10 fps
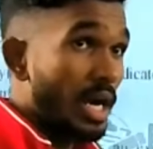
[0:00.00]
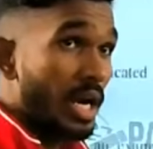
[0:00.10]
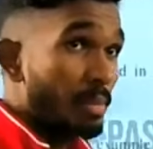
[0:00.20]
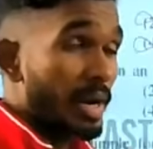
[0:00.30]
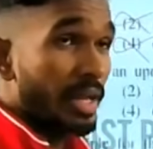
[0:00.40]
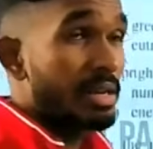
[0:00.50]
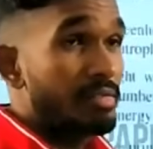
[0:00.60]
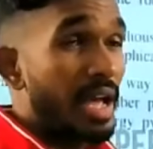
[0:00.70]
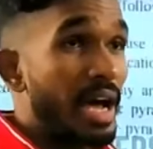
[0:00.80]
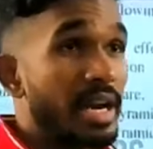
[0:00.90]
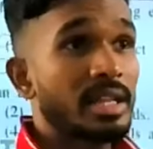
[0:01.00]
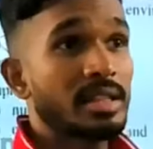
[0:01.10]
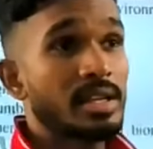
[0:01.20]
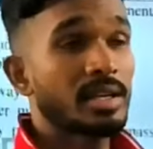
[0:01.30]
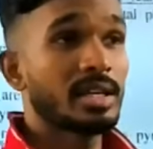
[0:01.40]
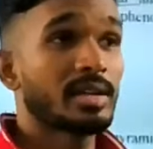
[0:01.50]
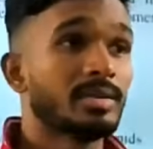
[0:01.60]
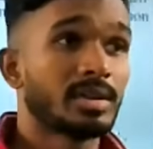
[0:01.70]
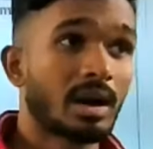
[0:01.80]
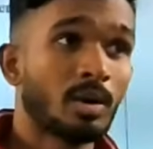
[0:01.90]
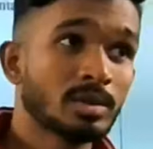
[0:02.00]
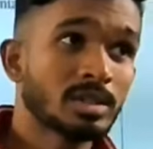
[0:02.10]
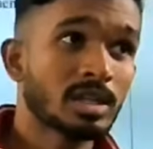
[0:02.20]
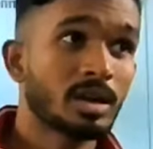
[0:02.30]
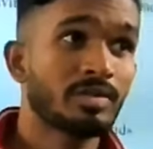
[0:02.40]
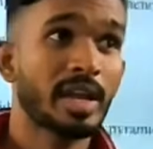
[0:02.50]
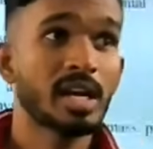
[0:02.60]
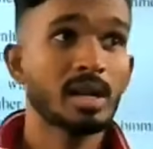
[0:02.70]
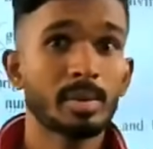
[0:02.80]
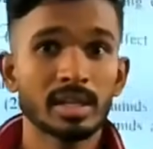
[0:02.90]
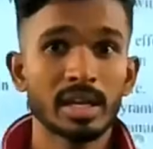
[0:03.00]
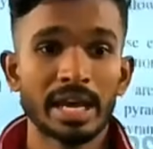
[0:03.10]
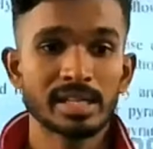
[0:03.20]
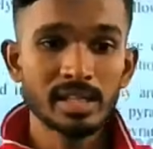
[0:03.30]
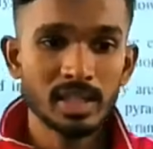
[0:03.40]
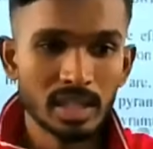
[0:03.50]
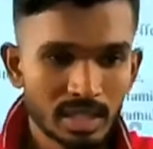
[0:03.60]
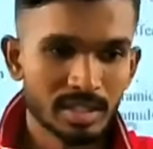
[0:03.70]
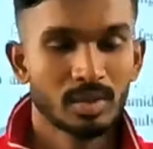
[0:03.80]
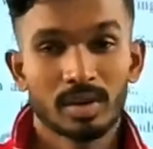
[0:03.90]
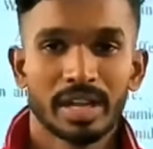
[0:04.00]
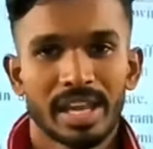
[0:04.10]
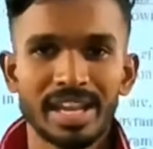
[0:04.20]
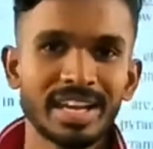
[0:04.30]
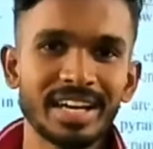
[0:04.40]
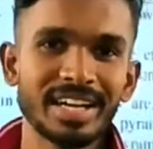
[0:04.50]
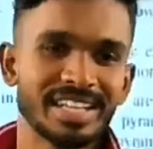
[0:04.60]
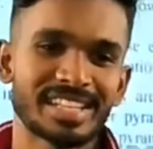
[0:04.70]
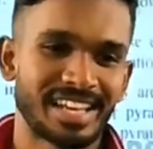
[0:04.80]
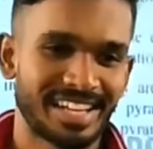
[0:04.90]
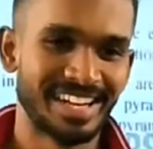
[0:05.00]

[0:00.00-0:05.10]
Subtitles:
brother wearing the trouser of elder brother as a shirt. On Eka recycle.